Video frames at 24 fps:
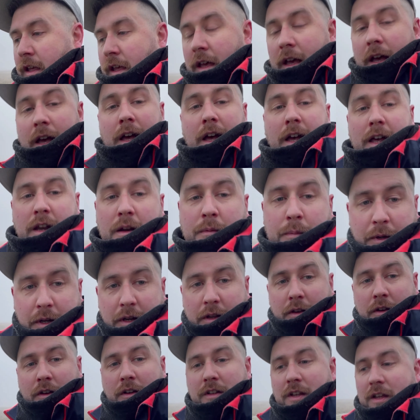and I've been
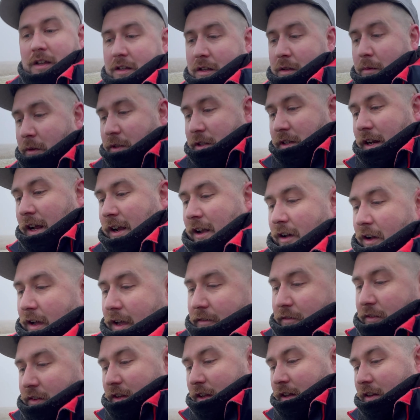hooked to watching that guy
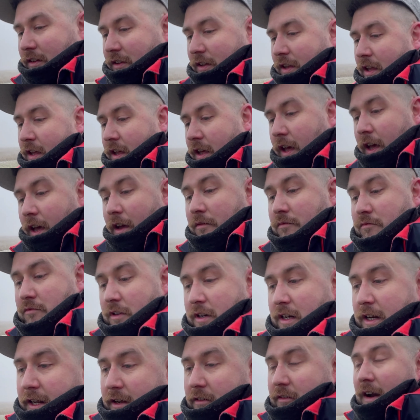ever since.
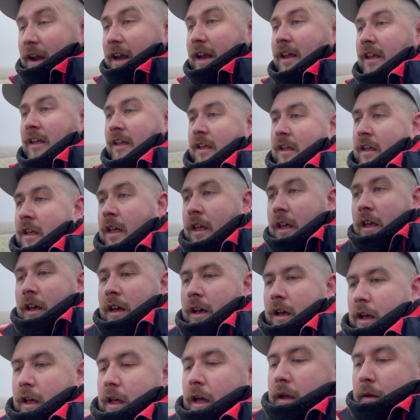Really great.
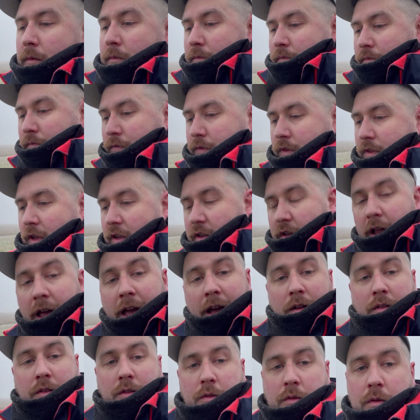Does like
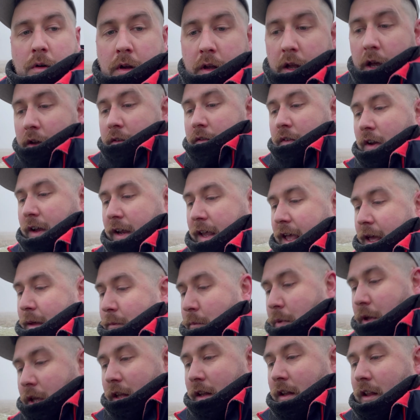outdoor overnight
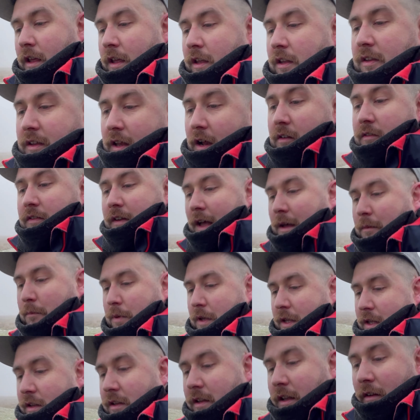camping, stealth
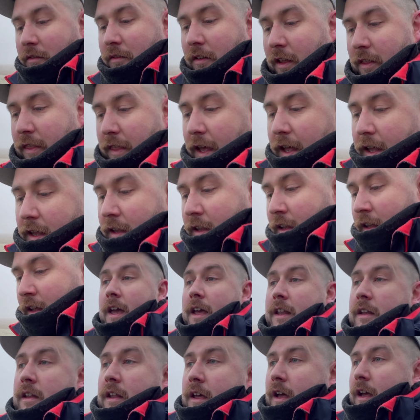camping, stuff like that.
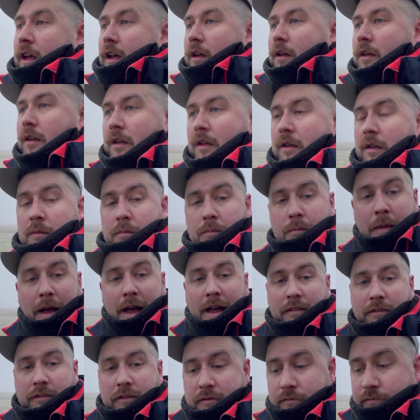And
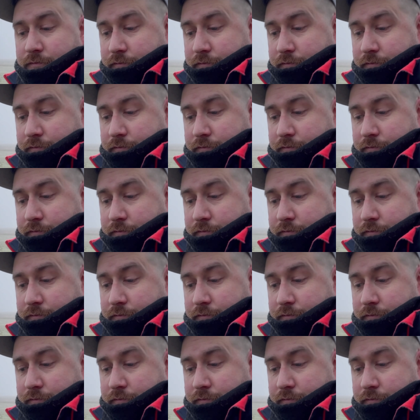Mav,